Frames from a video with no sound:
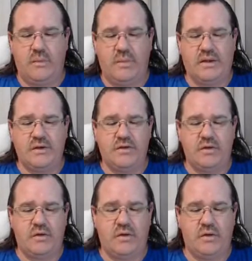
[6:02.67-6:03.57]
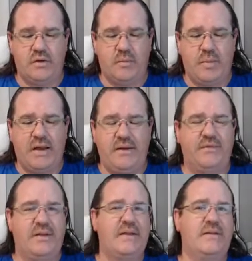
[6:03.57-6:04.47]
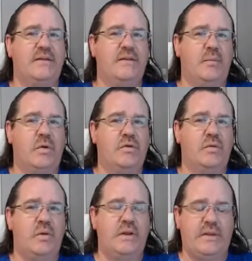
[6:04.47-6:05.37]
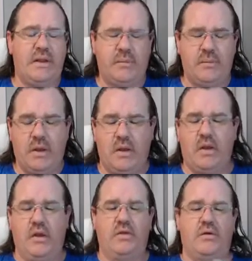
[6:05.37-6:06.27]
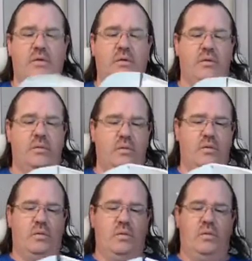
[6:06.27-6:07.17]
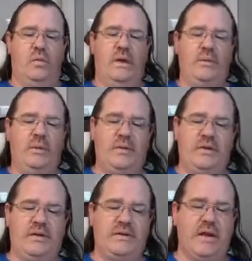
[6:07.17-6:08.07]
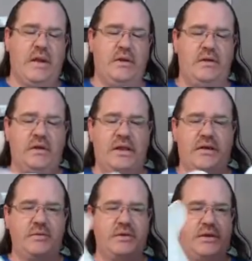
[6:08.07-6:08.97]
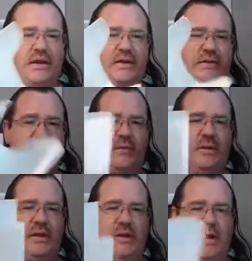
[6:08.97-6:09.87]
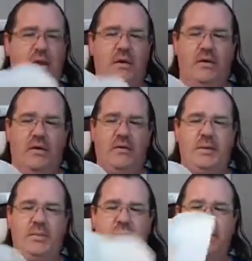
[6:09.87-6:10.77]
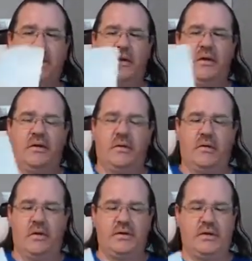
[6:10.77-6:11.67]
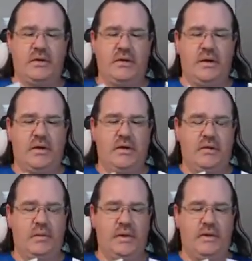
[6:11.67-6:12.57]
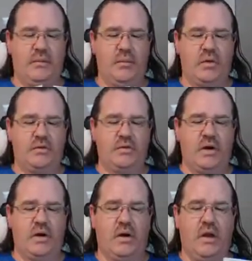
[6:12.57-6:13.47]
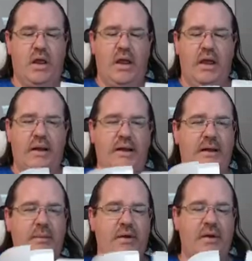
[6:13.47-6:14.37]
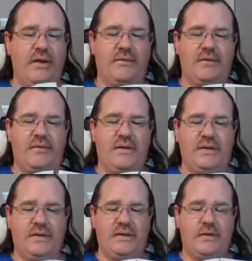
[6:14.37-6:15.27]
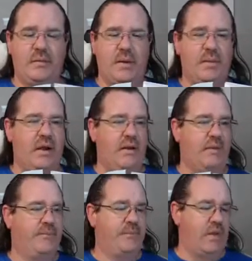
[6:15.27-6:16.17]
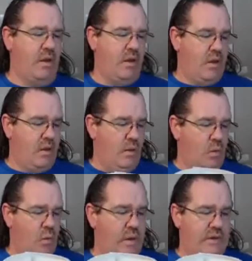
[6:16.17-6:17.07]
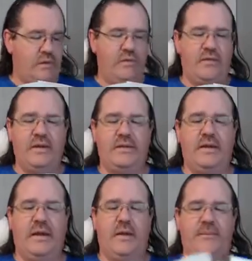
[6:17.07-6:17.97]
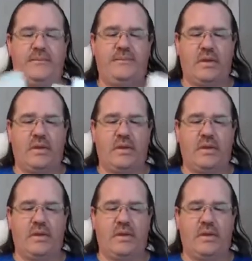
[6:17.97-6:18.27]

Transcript: because your body flexes the most with them. So when we put these on, you'll get them just like this from me. They're already pre-cut across the way the molds are, and then I'm going to have to fit these to my body. When you fit them,